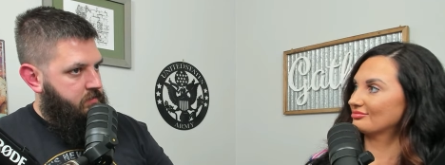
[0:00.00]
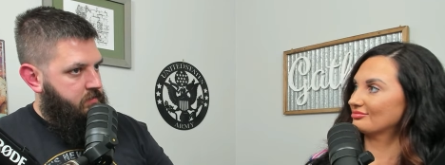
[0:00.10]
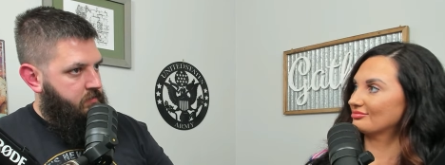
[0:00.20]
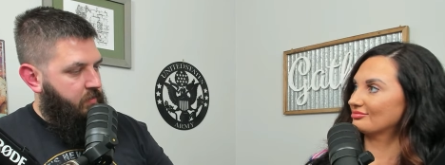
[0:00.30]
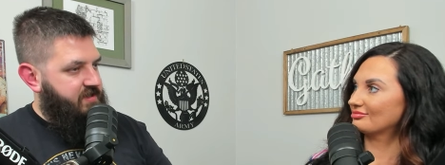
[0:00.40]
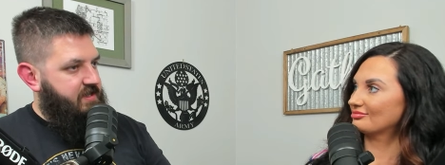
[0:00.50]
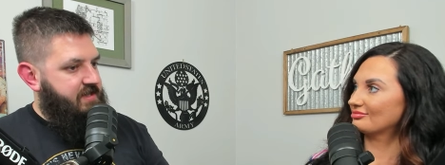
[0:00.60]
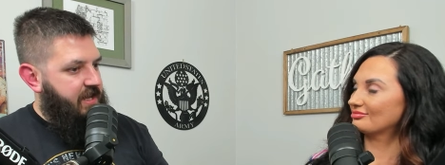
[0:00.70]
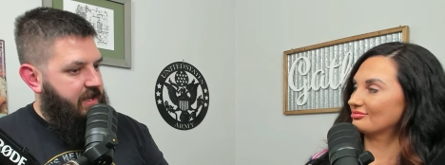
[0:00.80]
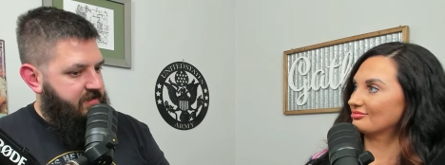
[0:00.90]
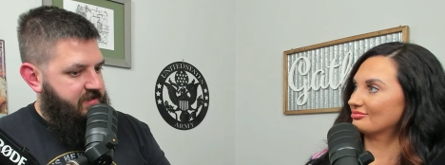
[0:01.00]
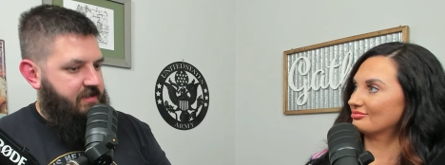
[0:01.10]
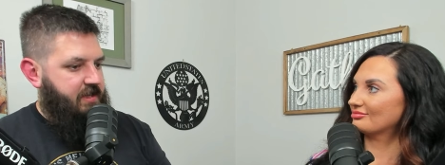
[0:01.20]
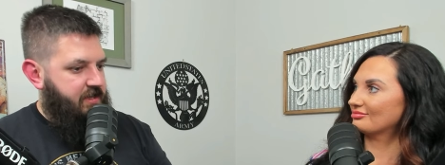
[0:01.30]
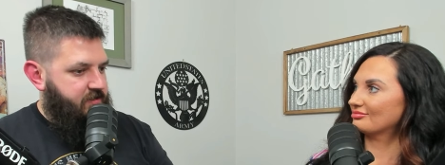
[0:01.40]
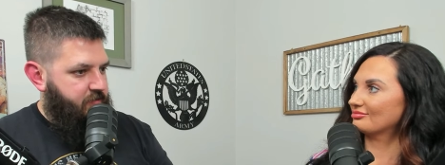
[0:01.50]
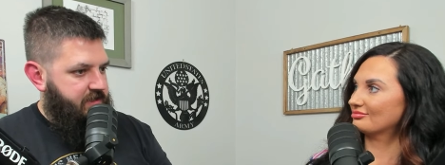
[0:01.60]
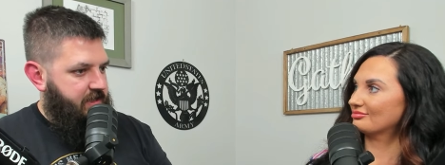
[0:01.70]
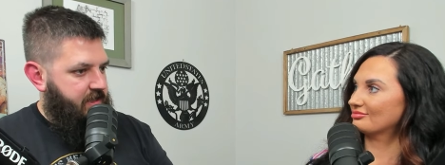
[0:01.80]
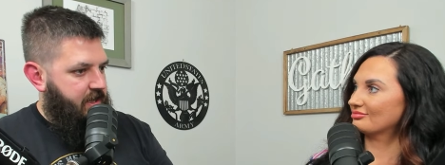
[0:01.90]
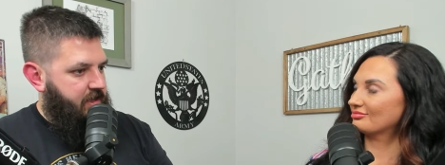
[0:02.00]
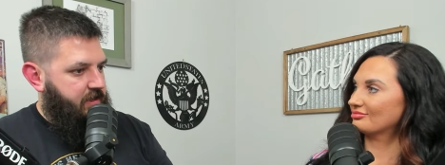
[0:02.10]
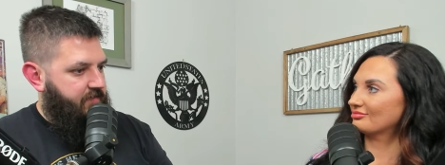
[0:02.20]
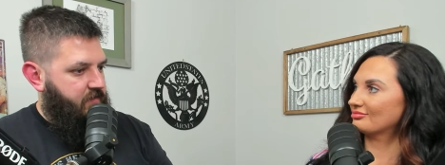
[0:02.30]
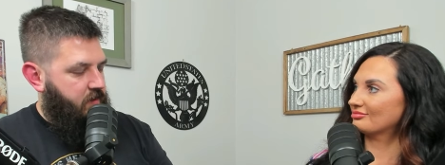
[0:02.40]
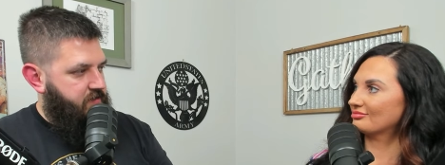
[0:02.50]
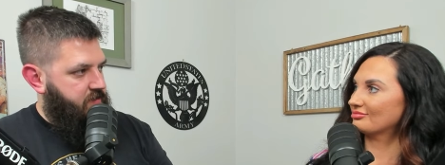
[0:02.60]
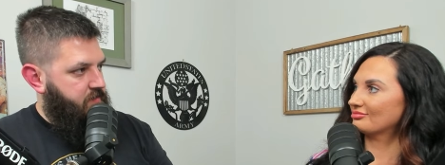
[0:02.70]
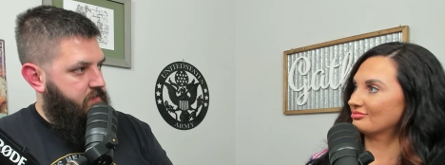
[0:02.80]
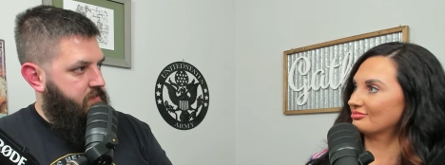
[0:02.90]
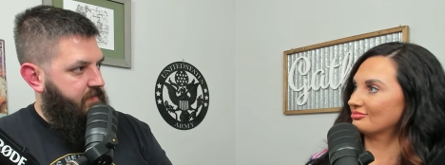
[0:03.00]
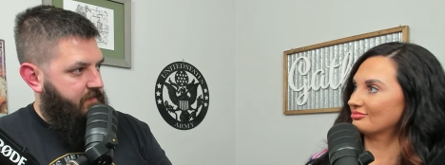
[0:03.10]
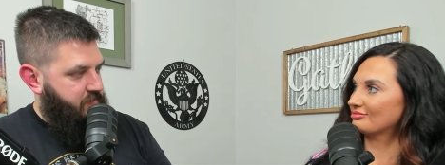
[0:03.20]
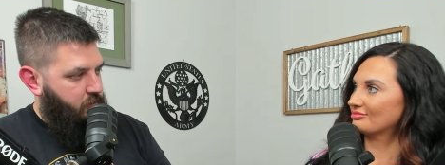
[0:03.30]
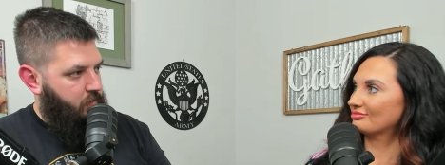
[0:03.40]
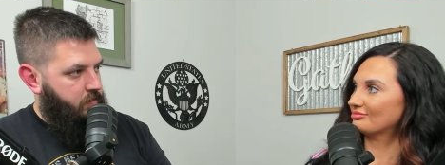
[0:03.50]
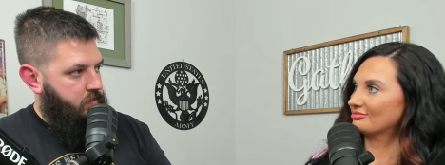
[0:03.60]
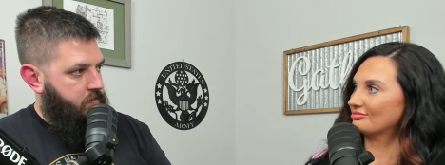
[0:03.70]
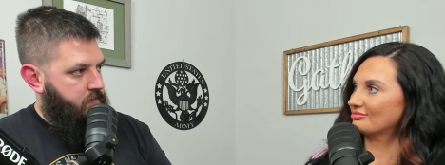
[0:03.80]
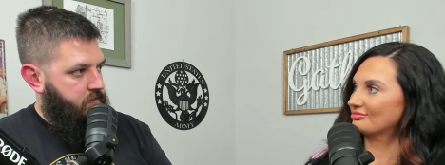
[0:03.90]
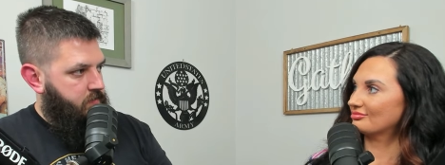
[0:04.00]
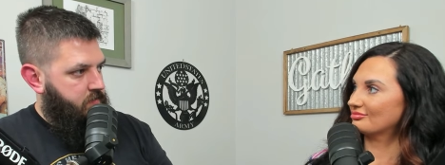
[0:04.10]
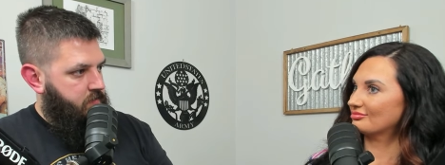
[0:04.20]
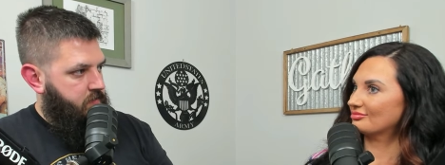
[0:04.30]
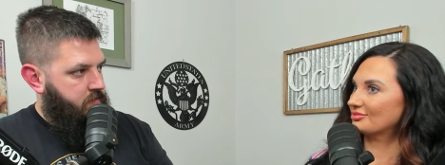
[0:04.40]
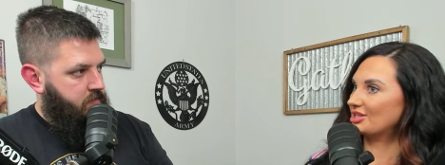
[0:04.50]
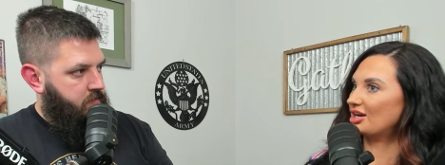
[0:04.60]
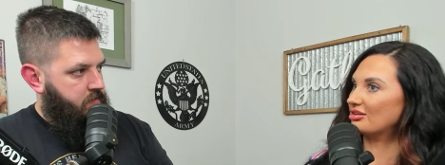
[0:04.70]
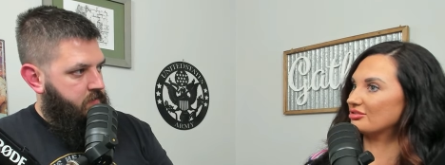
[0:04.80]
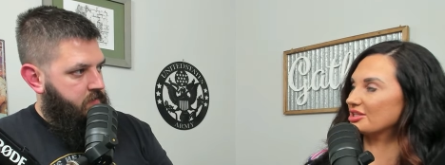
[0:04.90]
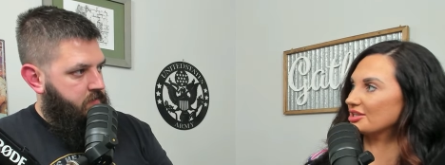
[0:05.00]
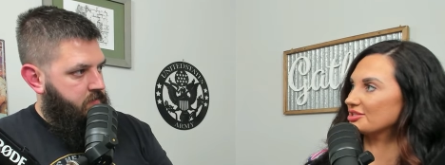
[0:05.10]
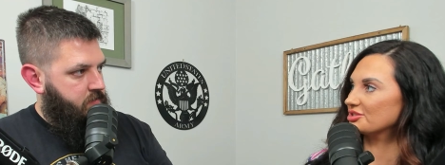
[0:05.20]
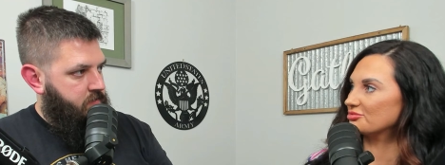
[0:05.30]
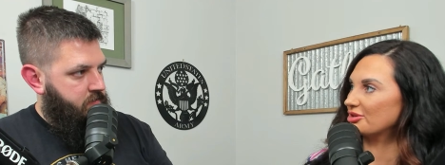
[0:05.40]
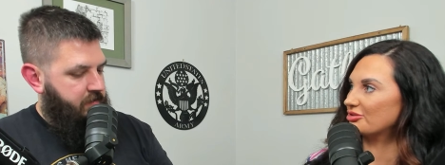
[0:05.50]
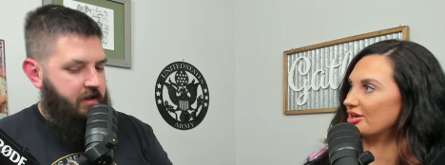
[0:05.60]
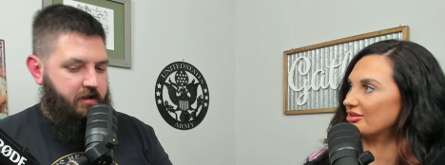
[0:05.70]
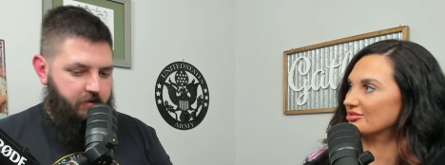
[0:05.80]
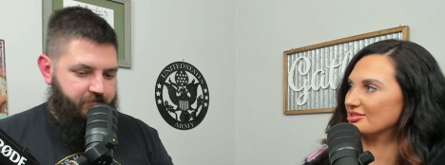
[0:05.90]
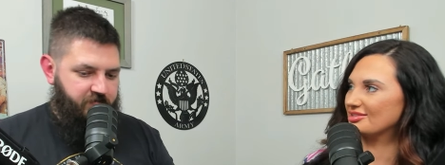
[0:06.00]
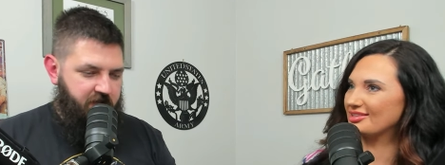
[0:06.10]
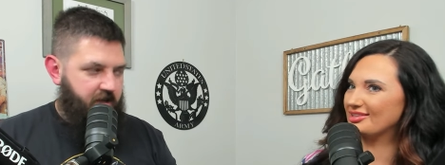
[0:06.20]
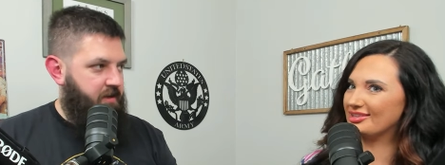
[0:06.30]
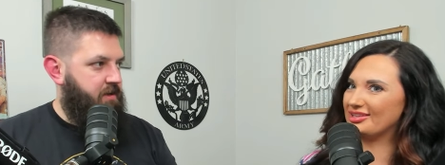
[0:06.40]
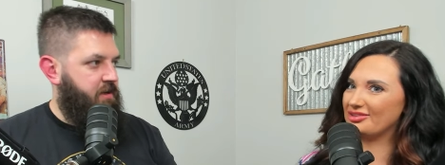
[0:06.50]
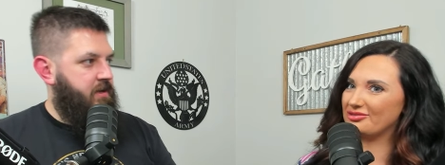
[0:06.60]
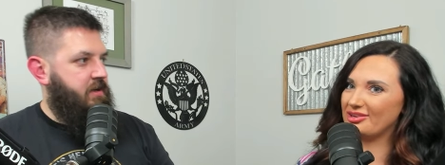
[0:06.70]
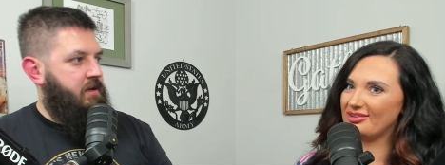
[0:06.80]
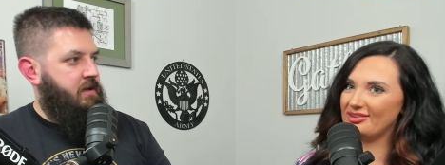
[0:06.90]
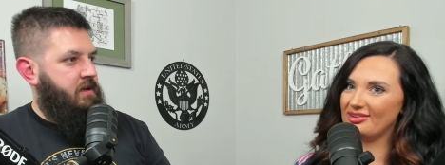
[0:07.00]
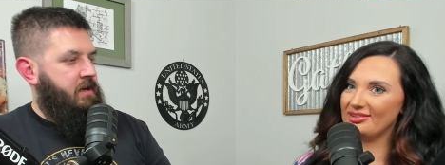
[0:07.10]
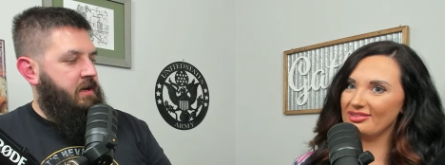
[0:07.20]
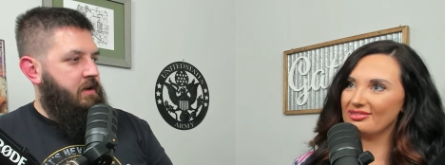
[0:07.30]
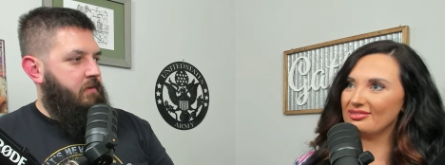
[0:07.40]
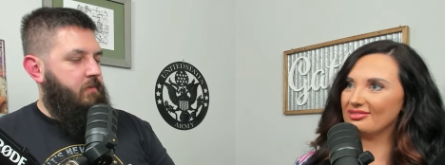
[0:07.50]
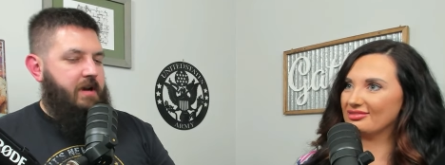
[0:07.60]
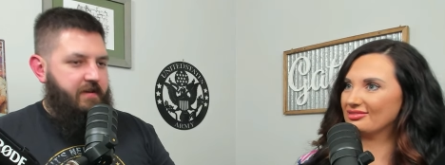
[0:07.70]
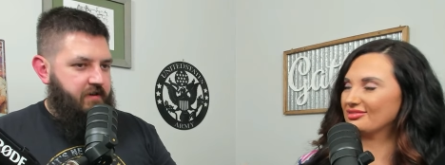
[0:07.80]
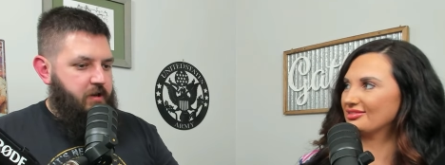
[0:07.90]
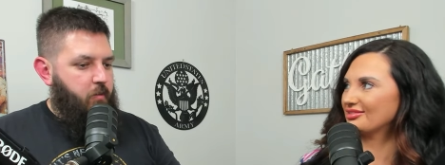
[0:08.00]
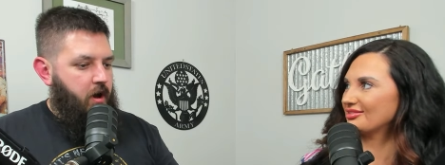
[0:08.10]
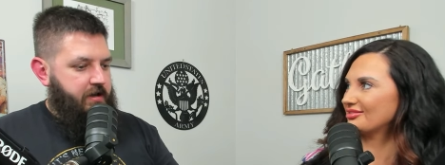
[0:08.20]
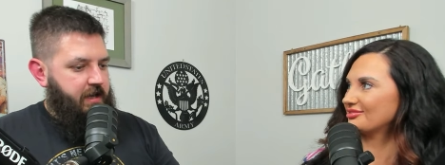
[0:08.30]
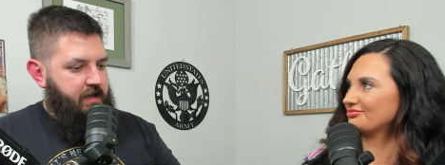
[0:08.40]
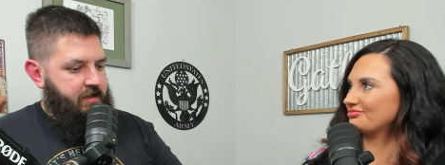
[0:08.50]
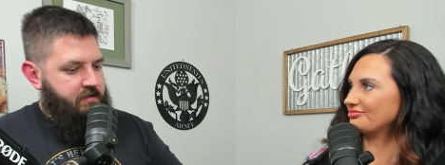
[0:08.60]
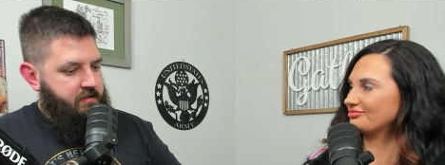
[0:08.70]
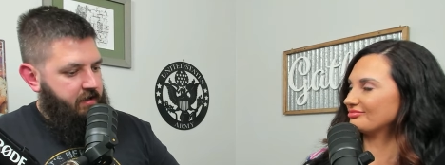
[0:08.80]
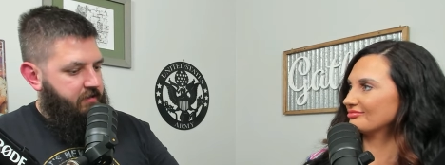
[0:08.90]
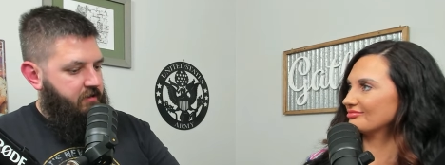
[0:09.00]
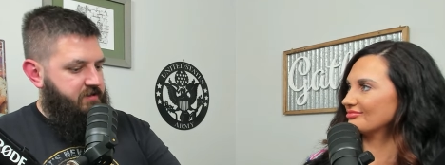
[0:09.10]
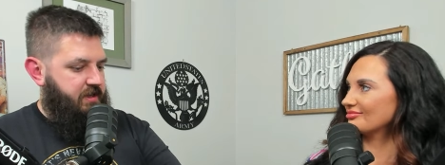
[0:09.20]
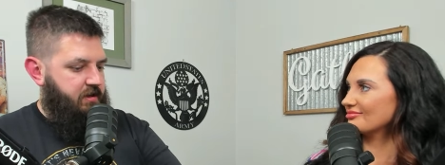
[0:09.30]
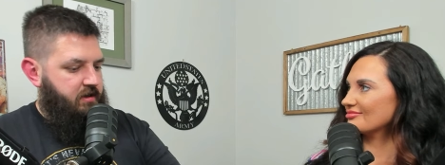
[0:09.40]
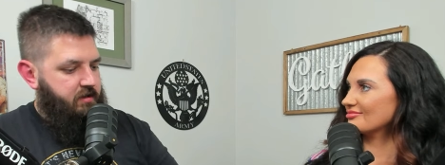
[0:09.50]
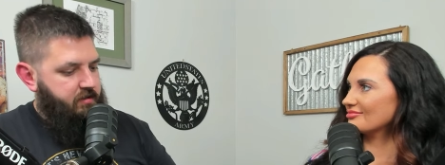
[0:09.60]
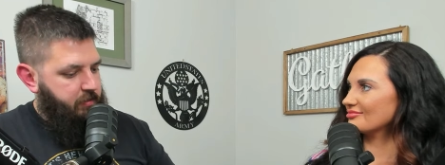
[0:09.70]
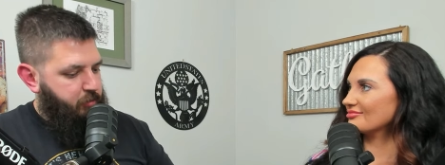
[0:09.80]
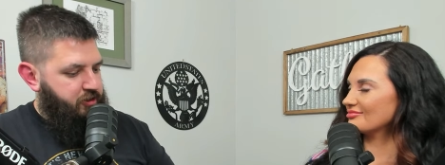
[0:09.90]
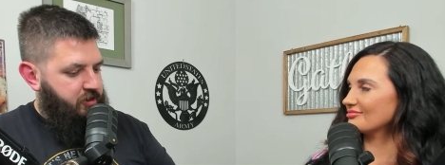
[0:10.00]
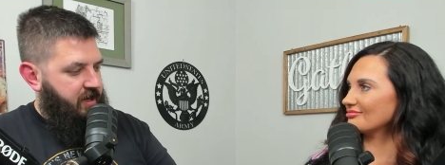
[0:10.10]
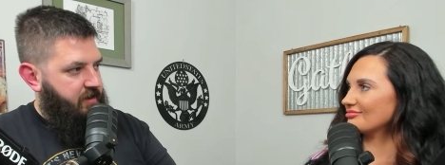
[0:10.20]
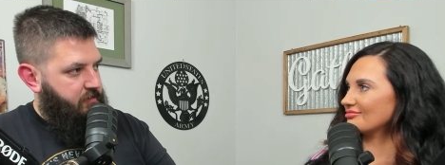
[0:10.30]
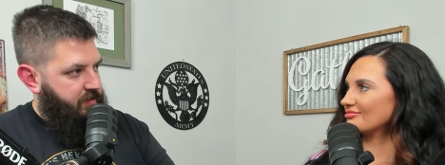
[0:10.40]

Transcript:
Speaker 1: What's the steakhouse that the kids always get that gift card to from school?
Speaker 2: Oh, Texas Roadhouse. It's not yeah. a gift card.
Speaker 1: Whatever. You walk in and there's the the butcher counter right